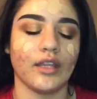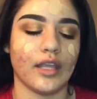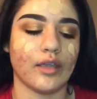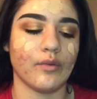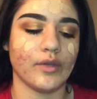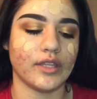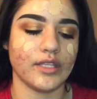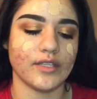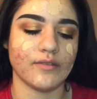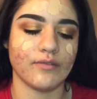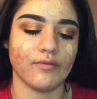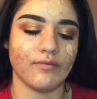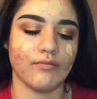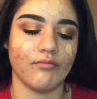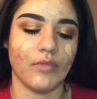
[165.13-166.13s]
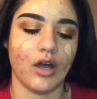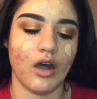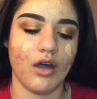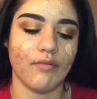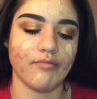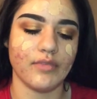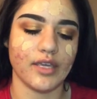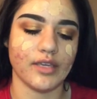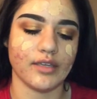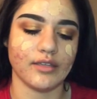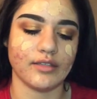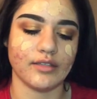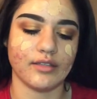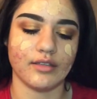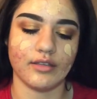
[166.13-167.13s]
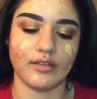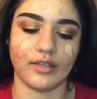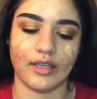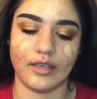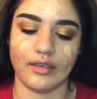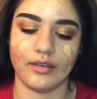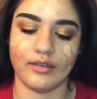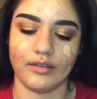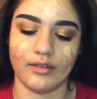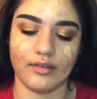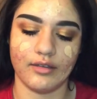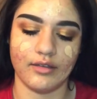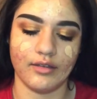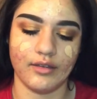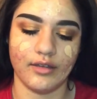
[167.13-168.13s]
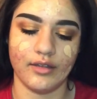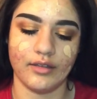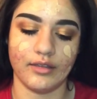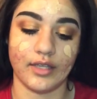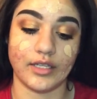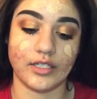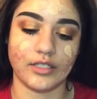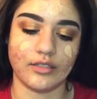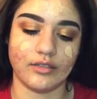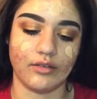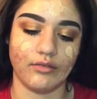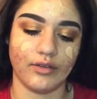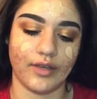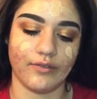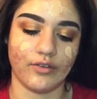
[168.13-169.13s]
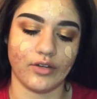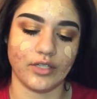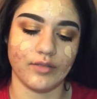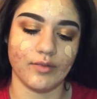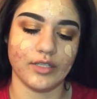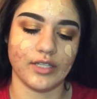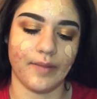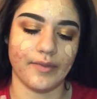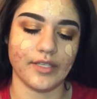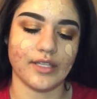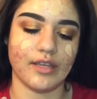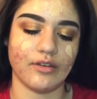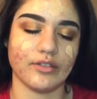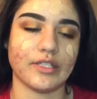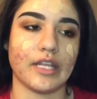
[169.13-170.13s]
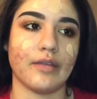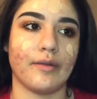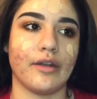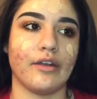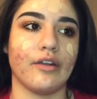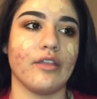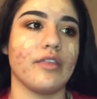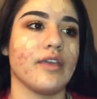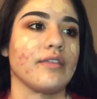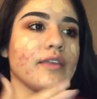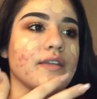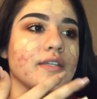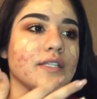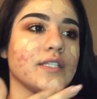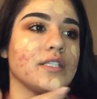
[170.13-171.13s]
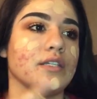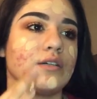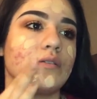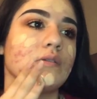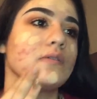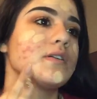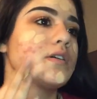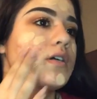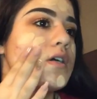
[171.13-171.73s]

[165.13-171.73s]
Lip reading: like with his mom, because like they just don't have Christmas. Not because they don't celebrate or anything, they just don't.